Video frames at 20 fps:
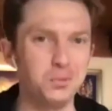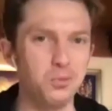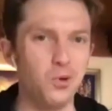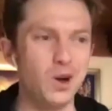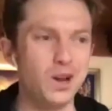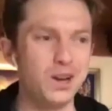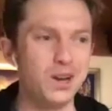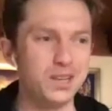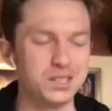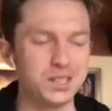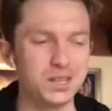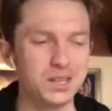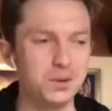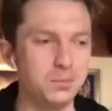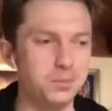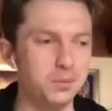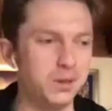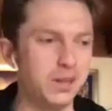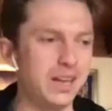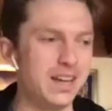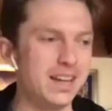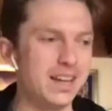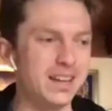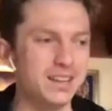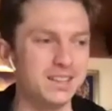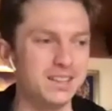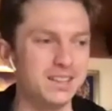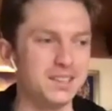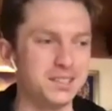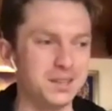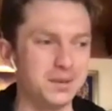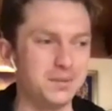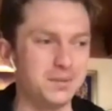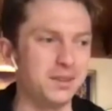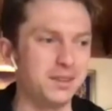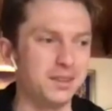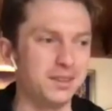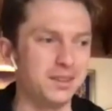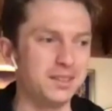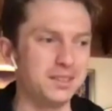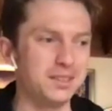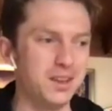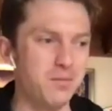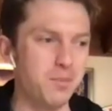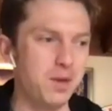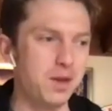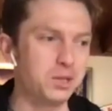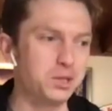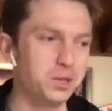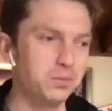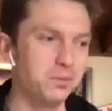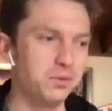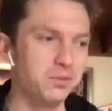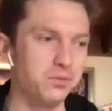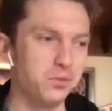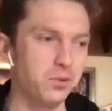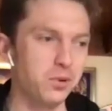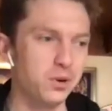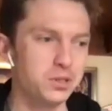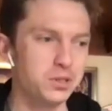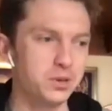One is going to play into some of the things I've mentioned before.